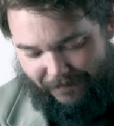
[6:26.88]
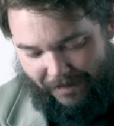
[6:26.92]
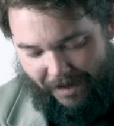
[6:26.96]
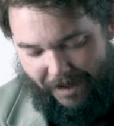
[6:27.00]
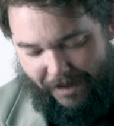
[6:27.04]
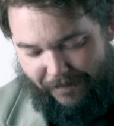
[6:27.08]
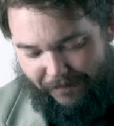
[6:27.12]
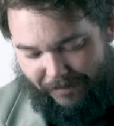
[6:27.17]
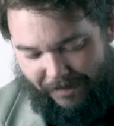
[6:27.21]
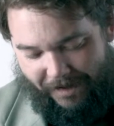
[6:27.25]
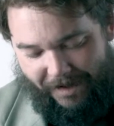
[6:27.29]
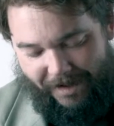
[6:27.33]

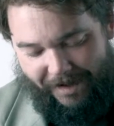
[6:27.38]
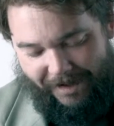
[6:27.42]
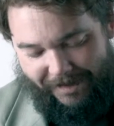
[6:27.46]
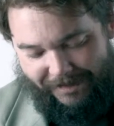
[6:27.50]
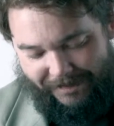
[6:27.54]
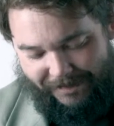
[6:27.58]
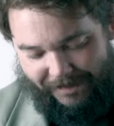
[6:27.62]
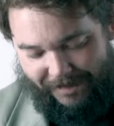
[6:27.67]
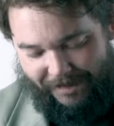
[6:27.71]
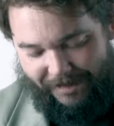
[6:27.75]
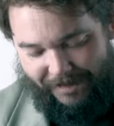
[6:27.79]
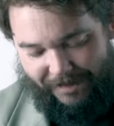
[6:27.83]
five
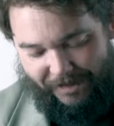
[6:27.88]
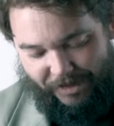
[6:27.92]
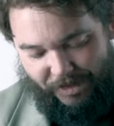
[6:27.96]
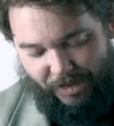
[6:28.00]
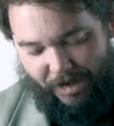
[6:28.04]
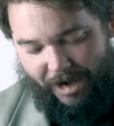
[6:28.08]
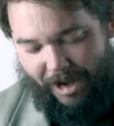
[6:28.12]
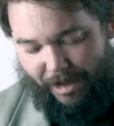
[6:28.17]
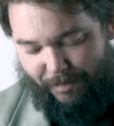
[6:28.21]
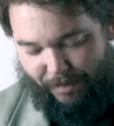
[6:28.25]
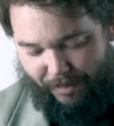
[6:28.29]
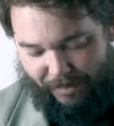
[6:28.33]
cost
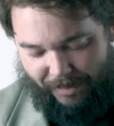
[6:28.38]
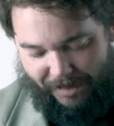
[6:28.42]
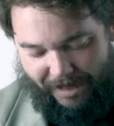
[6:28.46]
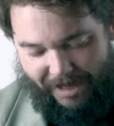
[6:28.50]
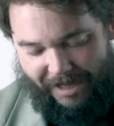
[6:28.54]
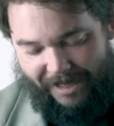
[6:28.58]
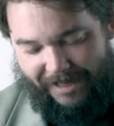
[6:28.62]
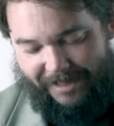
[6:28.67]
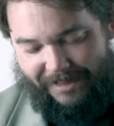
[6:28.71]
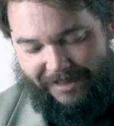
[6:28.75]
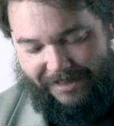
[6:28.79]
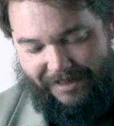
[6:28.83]
travel
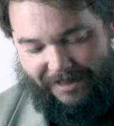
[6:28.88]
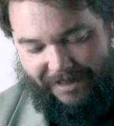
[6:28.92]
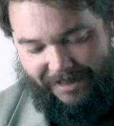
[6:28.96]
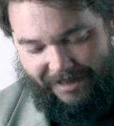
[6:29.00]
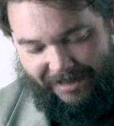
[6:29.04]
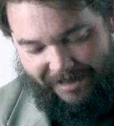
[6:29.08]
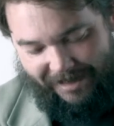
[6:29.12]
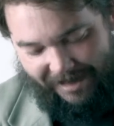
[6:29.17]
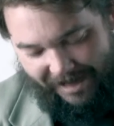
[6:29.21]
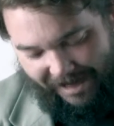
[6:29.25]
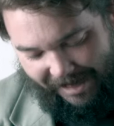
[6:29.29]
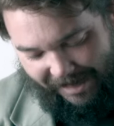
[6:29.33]
haste
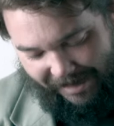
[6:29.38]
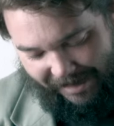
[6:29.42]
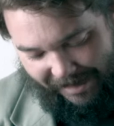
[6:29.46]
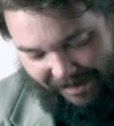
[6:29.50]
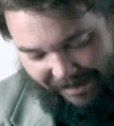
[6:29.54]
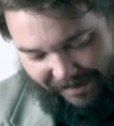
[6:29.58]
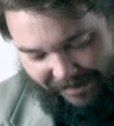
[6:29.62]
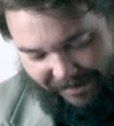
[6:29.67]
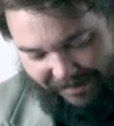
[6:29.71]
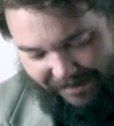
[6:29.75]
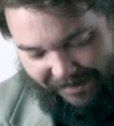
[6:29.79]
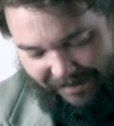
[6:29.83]
8
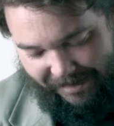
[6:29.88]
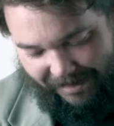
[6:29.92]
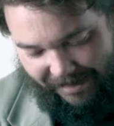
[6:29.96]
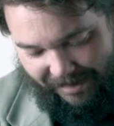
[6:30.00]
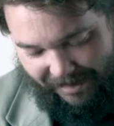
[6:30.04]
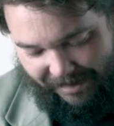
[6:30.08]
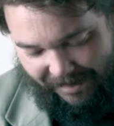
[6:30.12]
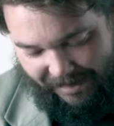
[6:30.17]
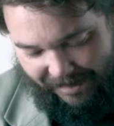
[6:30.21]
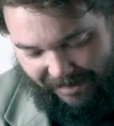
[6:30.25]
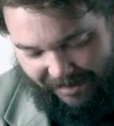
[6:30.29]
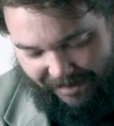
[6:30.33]
8
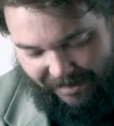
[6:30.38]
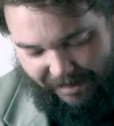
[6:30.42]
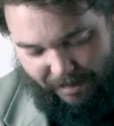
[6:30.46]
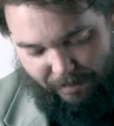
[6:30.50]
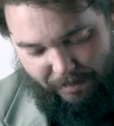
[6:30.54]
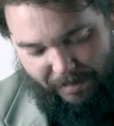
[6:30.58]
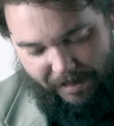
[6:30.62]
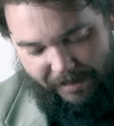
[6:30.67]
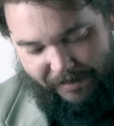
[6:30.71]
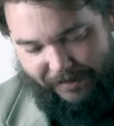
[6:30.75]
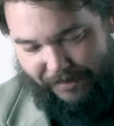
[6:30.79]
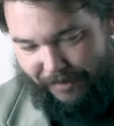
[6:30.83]
that
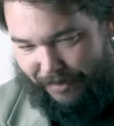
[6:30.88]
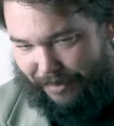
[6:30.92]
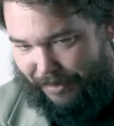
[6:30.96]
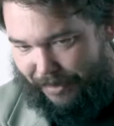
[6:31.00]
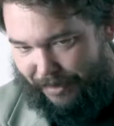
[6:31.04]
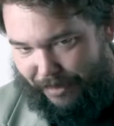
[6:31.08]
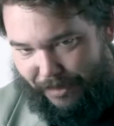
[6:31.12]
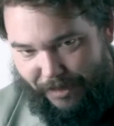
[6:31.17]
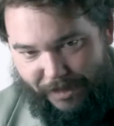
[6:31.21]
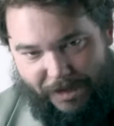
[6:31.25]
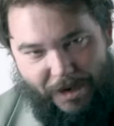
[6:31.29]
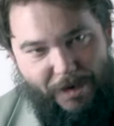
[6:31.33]
makes
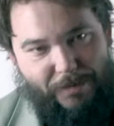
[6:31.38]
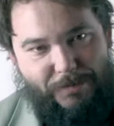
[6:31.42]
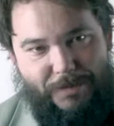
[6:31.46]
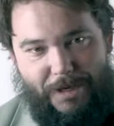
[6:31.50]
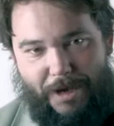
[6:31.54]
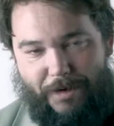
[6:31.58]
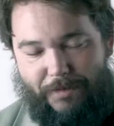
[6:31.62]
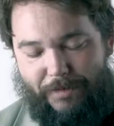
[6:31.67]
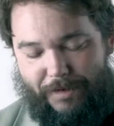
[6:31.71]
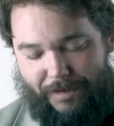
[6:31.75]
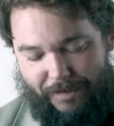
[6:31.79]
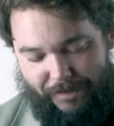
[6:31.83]
goat
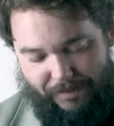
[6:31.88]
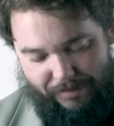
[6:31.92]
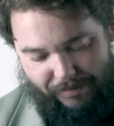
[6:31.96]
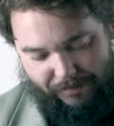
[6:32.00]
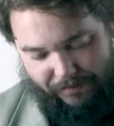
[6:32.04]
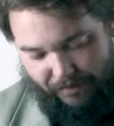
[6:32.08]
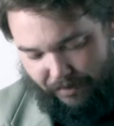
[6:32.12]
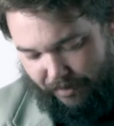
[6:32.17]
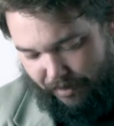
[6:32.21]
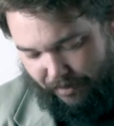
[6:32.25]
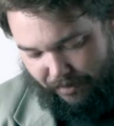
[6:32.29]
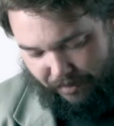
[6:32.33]
tokens
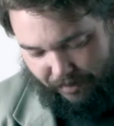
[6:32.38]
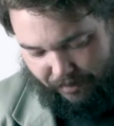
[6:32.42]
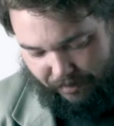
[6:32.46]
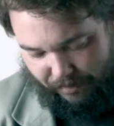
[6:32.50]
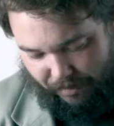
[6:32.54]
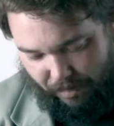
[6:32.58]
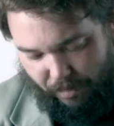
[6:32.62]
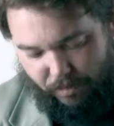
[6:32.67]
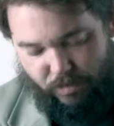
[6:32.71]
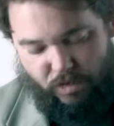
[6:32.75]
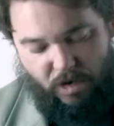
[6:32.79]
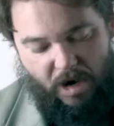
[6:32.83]
for all those
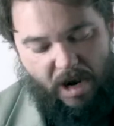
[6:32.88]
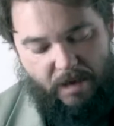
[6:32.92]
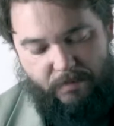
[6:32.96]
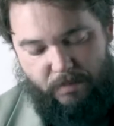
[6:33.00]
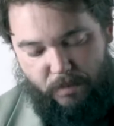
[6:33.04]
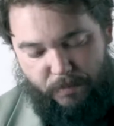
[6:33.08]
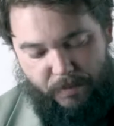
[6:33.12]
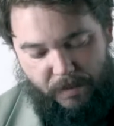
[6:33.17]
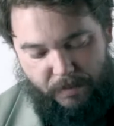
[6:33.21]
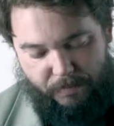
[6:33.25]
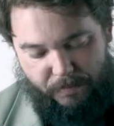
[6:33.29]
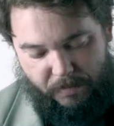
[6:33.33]
goat tribal
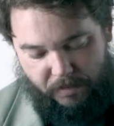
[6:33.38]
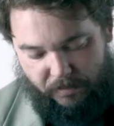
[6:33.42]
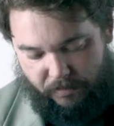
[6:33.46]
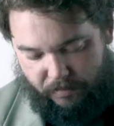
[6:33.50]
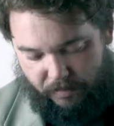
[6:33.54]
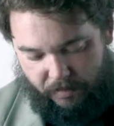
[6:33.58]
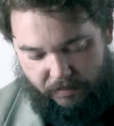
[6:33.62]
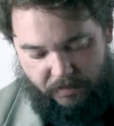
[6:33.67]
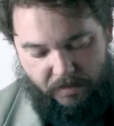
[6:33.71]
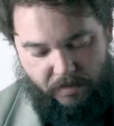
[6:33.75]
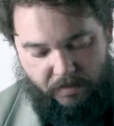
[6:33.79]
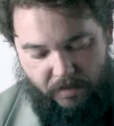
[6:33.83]
people,
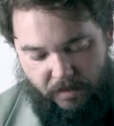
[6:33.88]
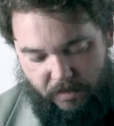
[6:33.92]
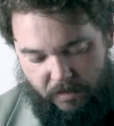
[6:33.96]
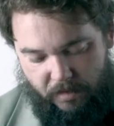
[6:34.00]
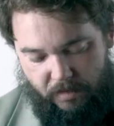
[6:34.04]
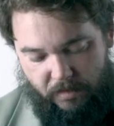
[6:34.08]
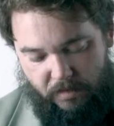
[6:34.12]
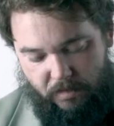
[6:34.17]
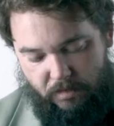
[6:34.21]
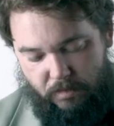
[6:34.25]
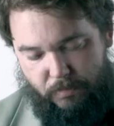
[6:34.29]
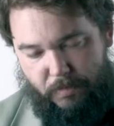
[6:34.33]
even though I
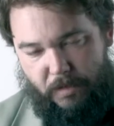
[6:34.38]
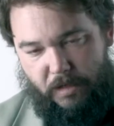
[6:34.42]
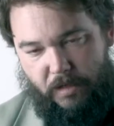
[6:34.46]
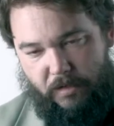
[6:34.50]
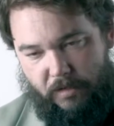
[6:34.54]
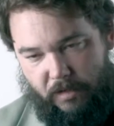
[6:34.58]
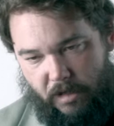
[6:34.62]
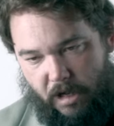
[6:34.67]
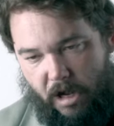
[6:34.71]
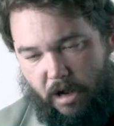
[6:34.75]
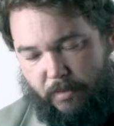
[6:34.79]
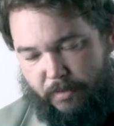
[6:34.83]
think you'd be on
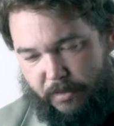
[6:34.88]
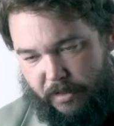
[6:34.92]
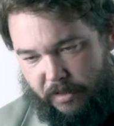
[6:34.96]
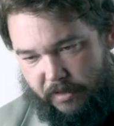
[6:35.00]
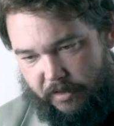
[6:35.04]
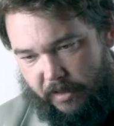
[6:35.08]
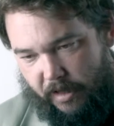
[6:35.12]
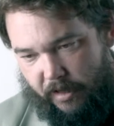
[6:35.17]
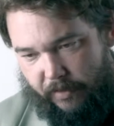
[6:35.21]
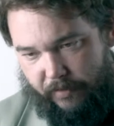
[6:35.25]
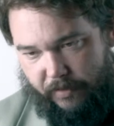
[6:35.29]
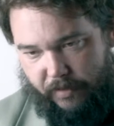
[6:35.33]
the opposite
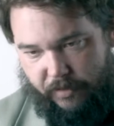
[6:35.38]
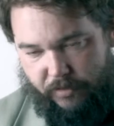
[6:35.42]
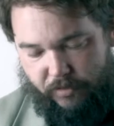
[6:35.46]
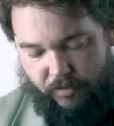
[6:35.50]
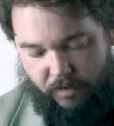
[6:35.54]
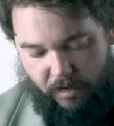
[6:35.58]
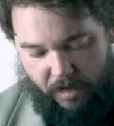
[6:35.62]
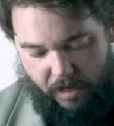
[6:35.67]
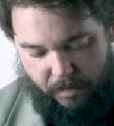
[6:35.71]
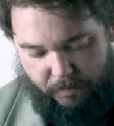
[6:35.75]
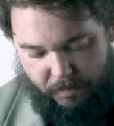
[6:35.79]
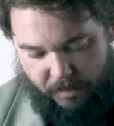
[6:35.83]
side of this
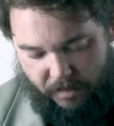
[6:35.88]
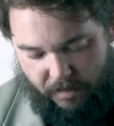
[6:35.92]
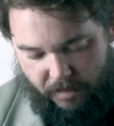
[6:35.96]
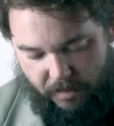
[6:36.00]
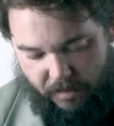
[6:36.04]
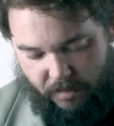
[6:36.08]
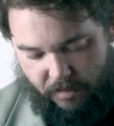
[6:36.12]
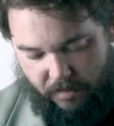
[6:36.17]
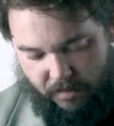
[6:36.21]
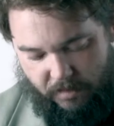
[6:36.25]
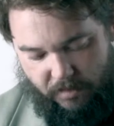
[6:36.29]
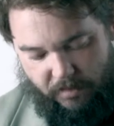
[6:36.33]
tribe
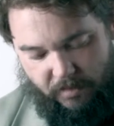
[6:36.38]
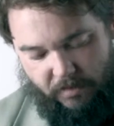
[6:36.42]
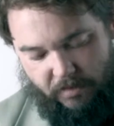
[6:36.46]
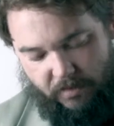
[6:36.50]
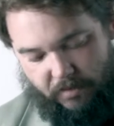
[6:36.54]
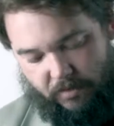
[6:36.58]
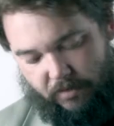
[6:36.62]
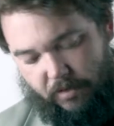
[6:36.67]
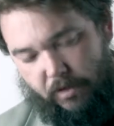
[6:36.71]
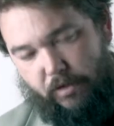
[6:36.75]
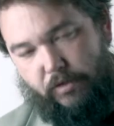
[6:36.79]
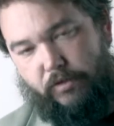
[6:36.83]

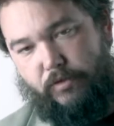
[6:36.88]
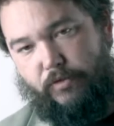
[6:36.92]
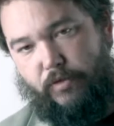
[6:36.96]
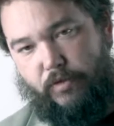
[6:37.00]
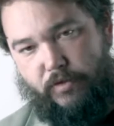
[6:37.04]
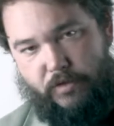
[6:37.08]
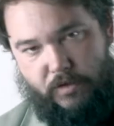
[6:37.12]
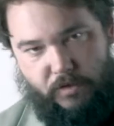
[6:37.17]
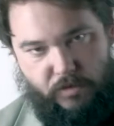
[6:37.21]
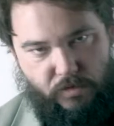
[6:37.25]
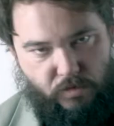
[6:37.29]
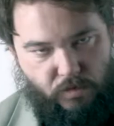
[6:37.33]
goats
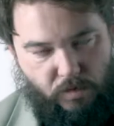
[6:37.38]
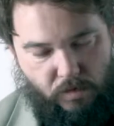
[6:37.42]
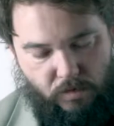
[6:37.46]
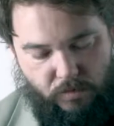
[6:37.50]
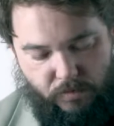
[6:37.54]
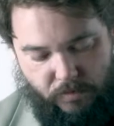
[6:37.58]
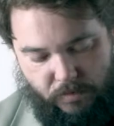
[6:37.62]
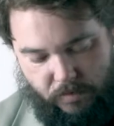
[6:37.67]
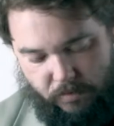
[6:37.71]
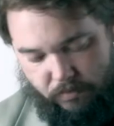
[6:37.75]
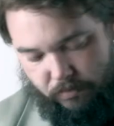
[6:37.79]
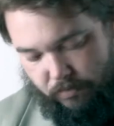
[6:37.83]
versus
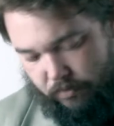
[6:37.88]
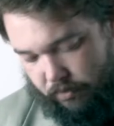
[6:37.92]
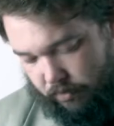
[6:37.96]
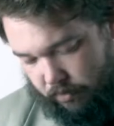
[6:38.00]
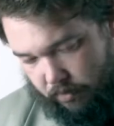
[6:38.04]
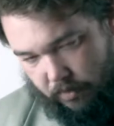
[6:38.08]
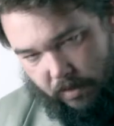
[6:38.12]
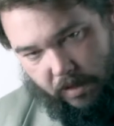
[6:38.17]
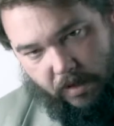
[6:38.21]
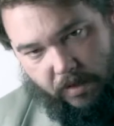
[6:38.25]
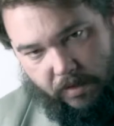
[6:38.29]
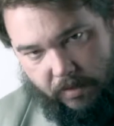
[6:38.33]
trolls.
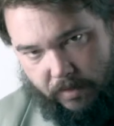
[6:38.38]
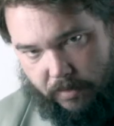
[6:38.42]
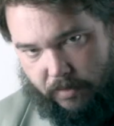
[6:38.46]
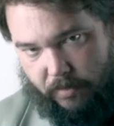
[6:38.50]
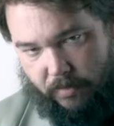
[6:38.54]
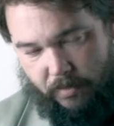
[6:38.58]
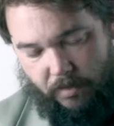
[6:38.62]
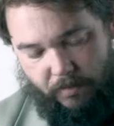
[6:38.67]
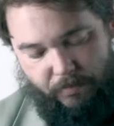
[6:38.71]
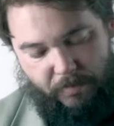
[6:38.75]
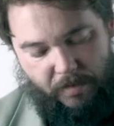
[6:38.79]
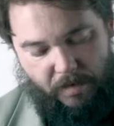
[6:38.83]

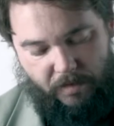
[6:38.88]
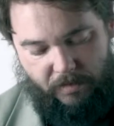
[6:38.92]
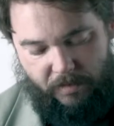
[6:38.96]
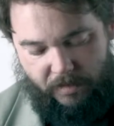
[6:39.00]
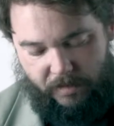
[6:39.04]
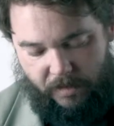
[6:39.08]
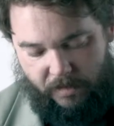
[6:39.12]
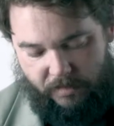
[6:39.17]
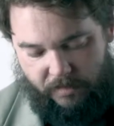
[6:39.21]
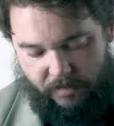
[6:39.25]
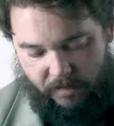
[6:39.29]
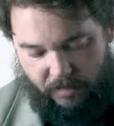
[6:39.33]
Apparently,
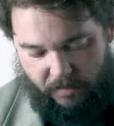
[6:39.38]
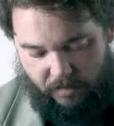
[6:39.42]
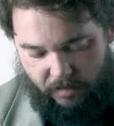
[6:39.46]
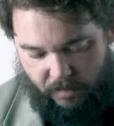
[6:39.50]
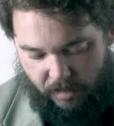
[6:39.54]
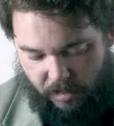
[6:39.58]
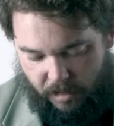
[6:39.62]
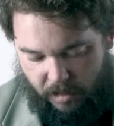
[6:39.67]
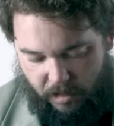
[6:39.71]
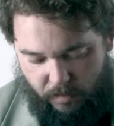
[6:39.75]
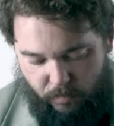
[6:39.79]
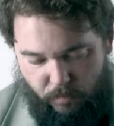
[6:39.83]
that's a
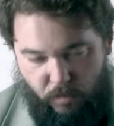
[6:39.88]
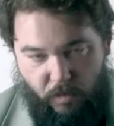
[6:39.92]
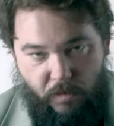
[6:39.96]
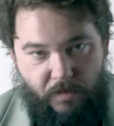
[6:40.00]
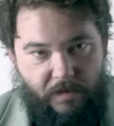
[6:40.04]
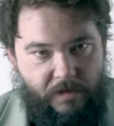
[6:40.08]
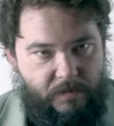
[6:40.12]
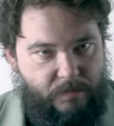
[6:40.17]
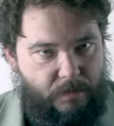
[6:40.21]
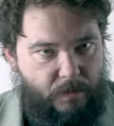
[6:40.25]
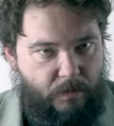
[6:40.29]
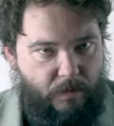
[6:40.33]
war
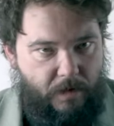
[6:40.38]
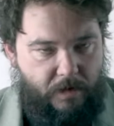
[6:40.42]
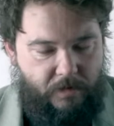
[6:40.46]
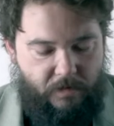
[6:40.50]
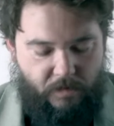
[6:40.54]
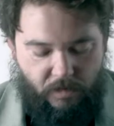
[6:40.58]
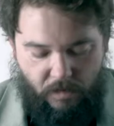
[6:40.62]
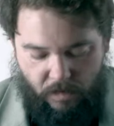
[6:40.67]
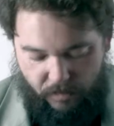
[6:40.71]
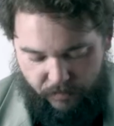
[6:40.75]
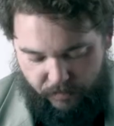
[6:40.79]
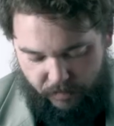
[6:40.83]
that's been
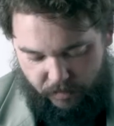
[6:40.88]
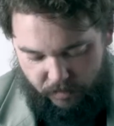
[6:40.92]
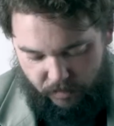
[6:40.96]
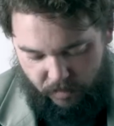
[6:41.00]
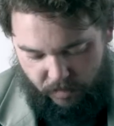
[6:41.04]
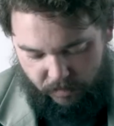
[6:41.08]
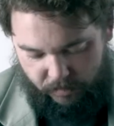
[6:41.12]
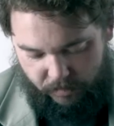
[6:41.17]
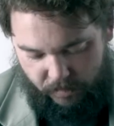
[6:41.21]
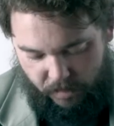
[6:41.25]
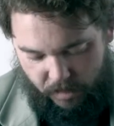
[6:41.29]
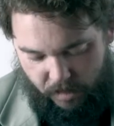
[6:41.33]
raging on for a
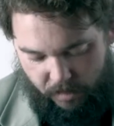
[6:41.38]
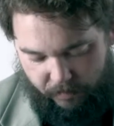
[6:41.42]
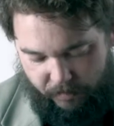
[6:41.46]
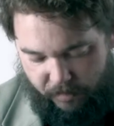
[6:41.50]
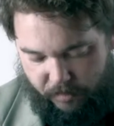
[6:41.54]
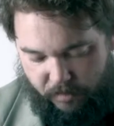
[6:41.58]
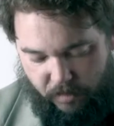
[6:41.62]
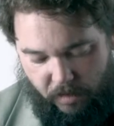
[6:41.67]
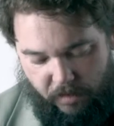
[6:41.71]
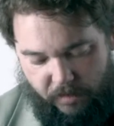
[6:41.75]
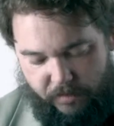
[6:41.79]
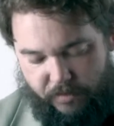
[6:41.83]
long time. This
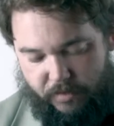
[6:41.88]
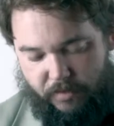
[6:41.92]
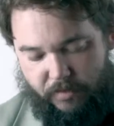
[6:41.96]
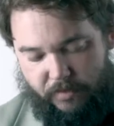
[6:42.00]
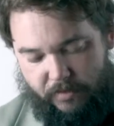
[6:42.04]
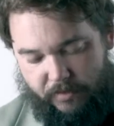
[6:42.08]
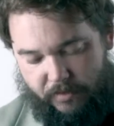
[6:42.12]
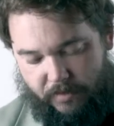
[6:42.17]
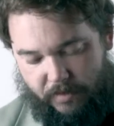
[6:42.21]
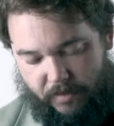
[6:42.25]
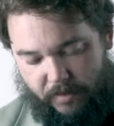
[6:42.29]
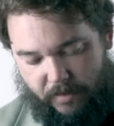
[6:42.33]
card is
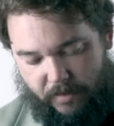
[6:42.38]
just